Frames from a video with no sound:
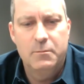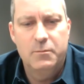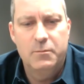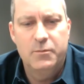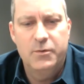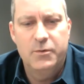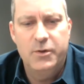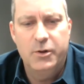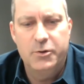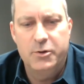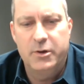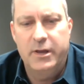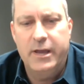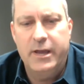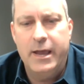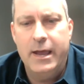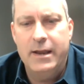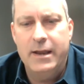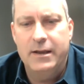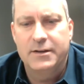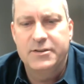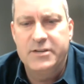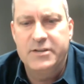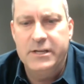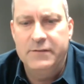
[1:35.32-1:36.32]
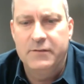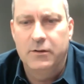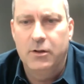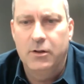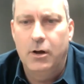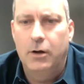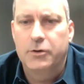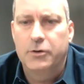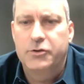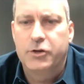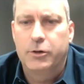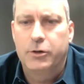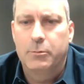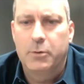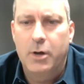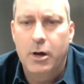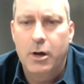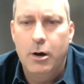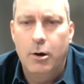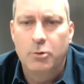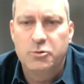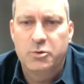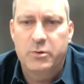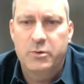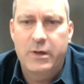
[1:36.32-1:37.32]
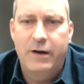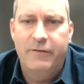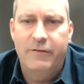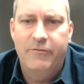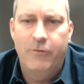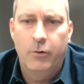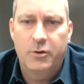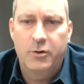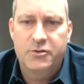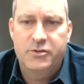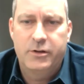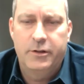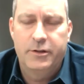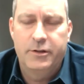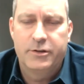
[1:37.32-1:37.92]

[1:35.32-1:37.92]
you can't achieve a long-term goal without focusing